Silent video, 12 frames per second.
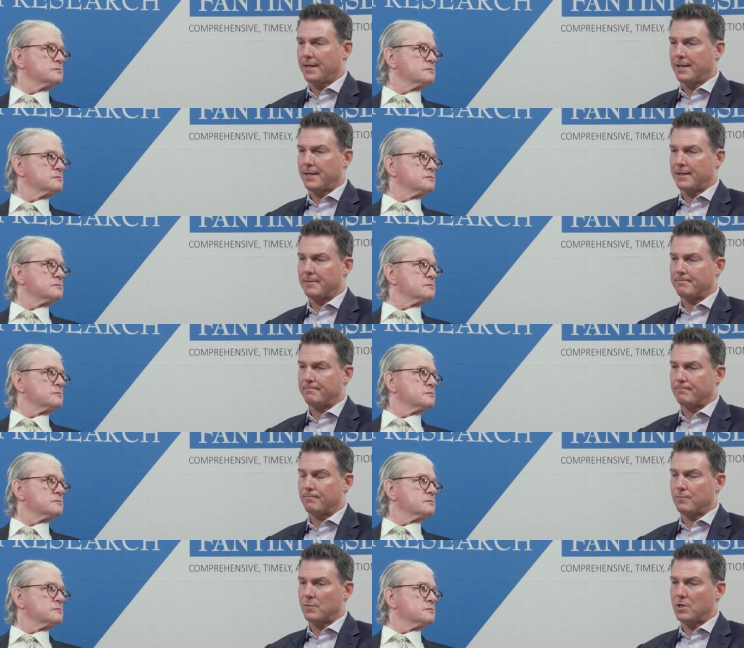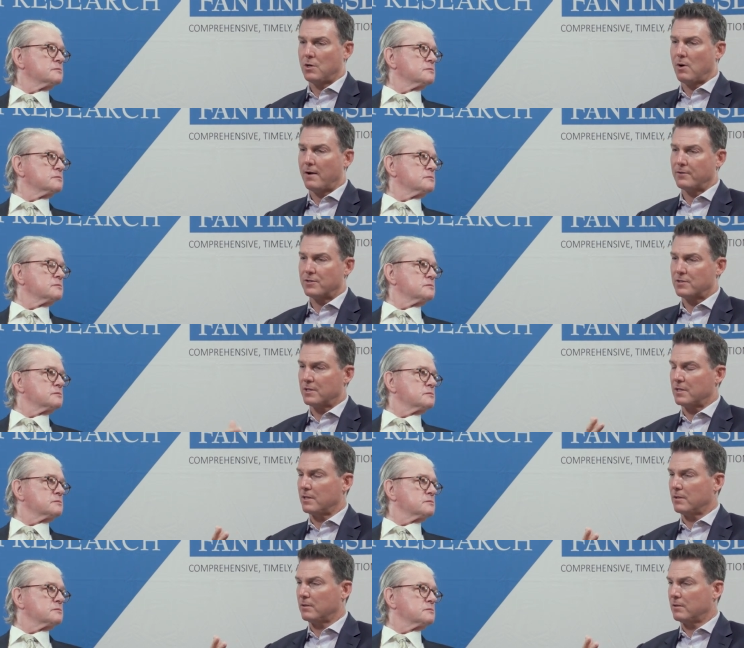Speaker 1: Um, you know,
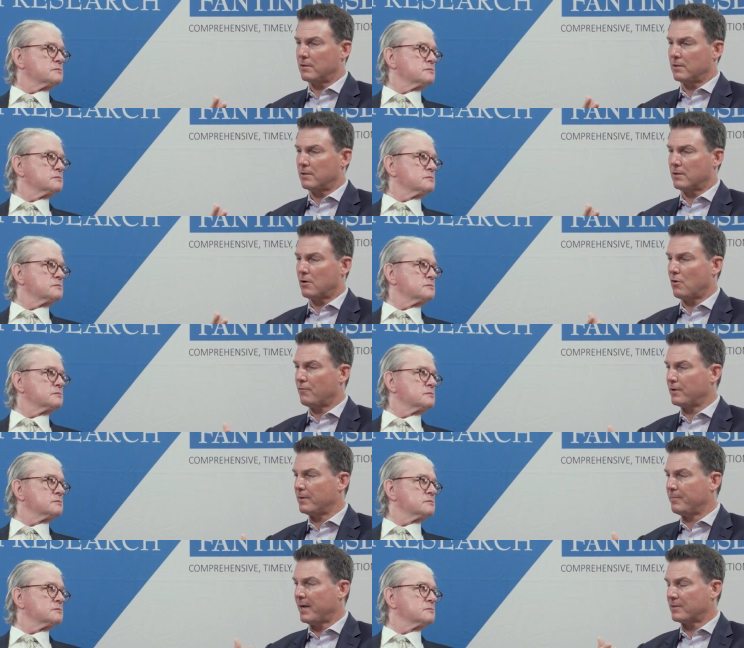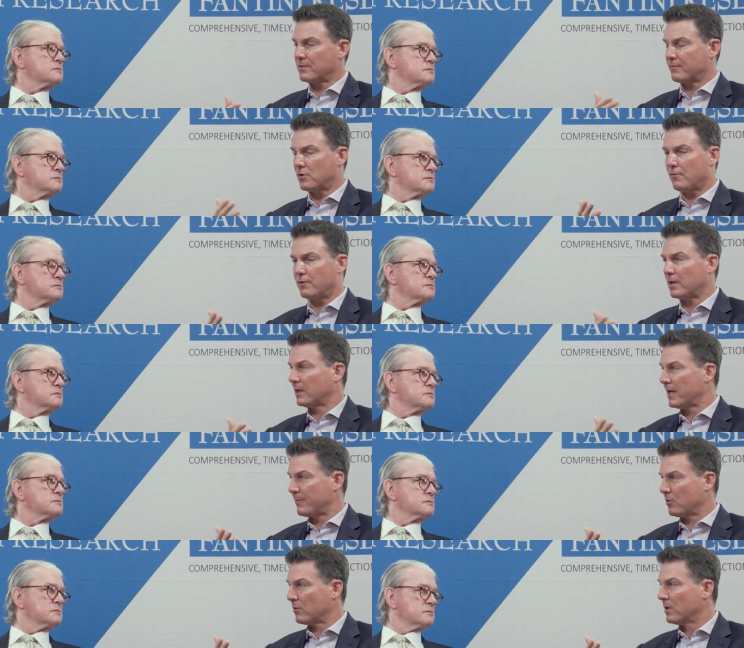obviously the COVID impacts of COVID on
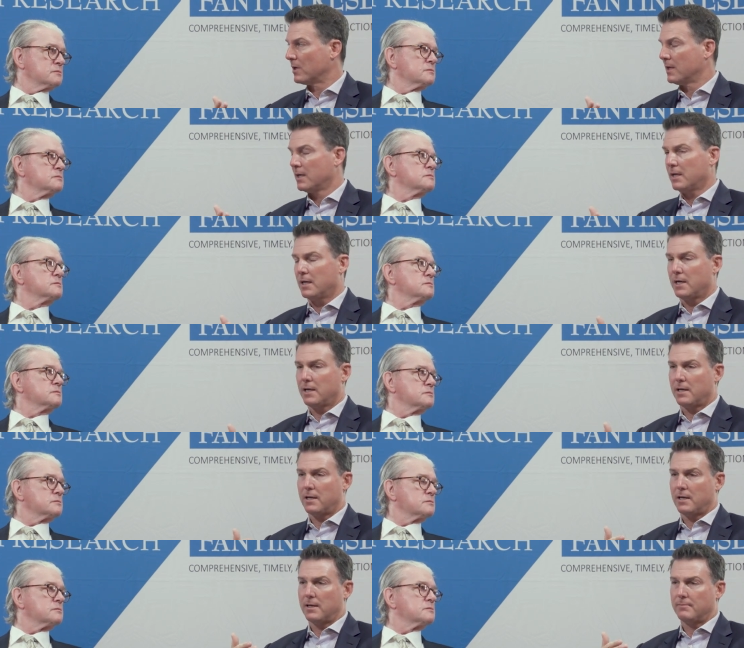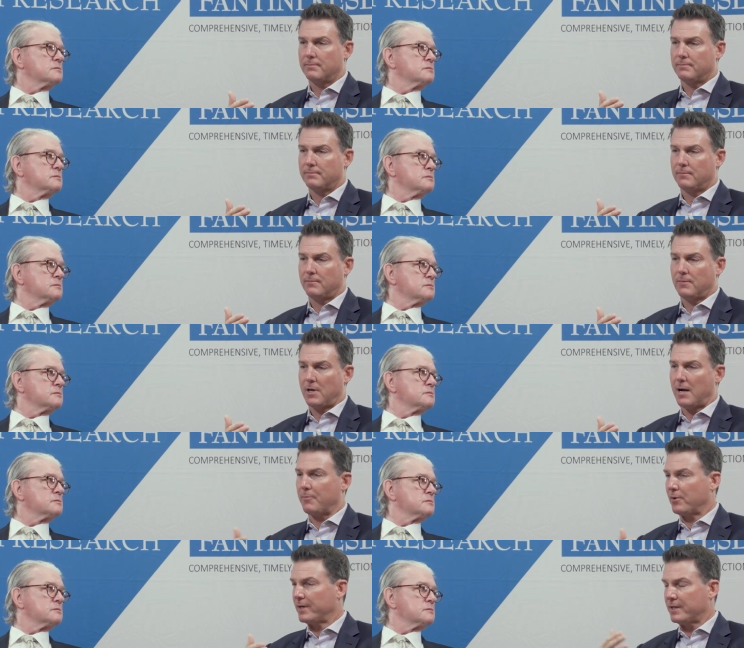labor, um,
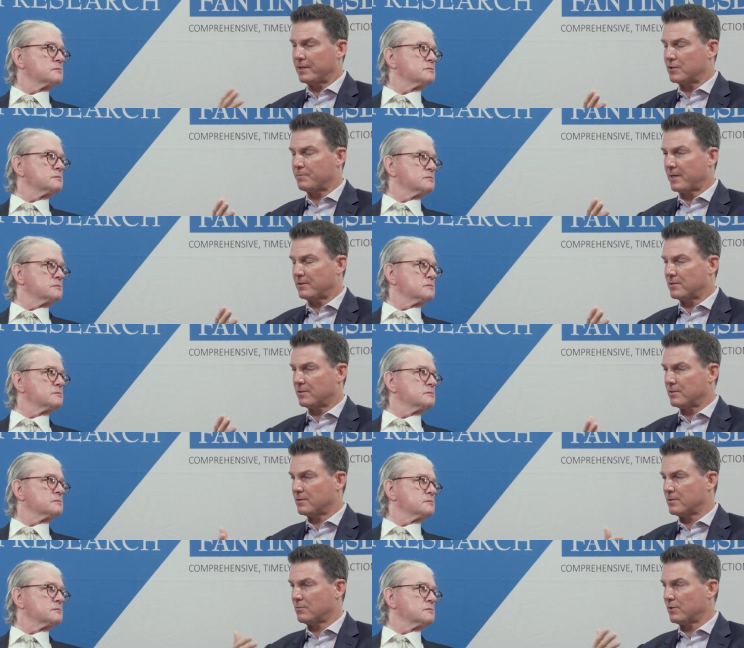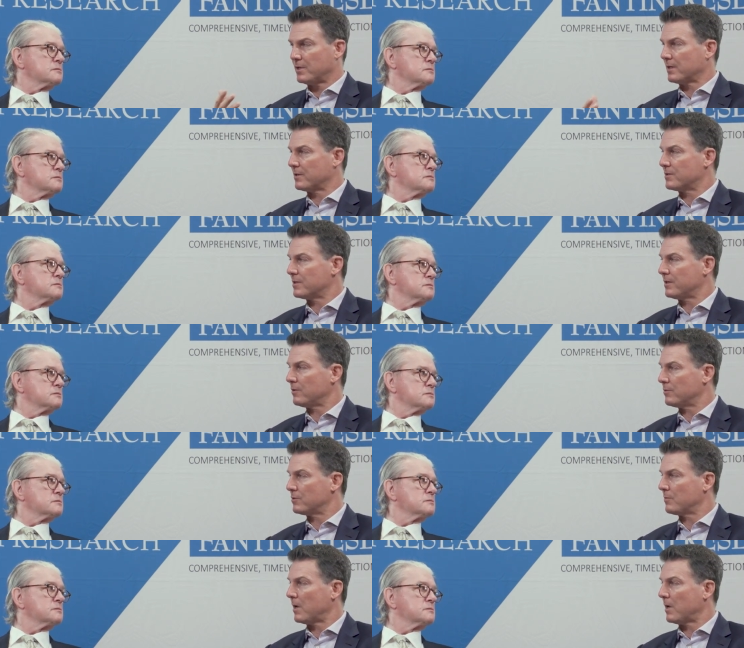operating expenses within casinos, a